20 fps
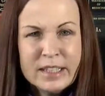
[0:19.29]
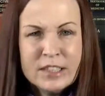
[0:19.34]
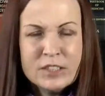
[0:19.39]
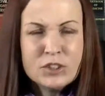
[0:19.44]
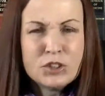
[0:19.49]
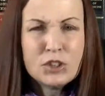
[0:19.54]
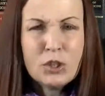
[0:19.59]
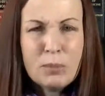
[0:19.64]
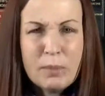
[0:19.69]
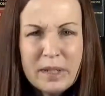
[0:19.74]

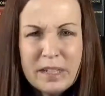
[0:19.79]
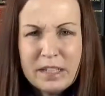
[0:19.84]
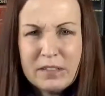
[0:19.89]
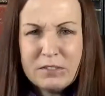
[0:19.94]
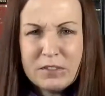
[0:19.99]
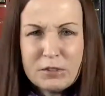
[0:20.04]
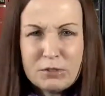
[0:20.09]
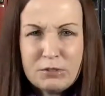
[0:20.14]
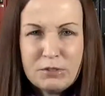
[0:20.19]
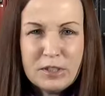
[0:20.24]
So many of
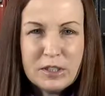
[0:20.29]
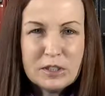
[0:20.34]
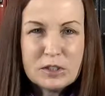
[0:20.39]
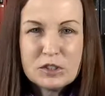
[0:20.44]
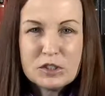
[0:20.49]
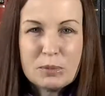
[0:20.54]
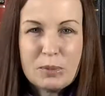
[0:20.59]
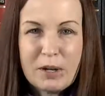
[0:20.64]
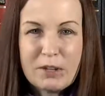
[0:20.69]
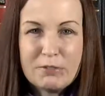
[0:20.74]
the
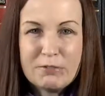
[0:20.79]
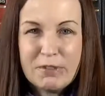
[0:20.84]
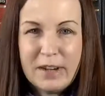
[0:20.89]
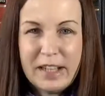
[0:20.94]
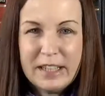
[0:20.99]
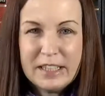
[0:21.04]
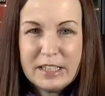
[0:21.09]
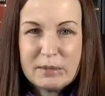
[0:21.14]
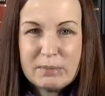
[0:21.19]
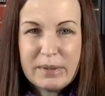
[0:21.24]
fears about
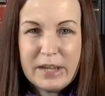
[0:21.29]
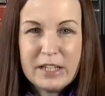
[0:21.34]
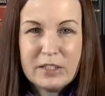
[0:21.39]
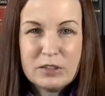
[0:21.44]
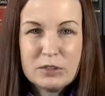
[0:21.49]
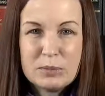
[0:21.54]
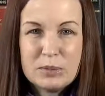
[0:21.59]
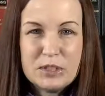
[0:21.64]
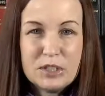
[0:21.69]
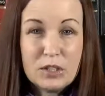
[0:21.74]
filing
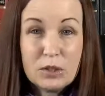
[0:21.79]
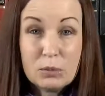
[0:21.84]
bankruptcy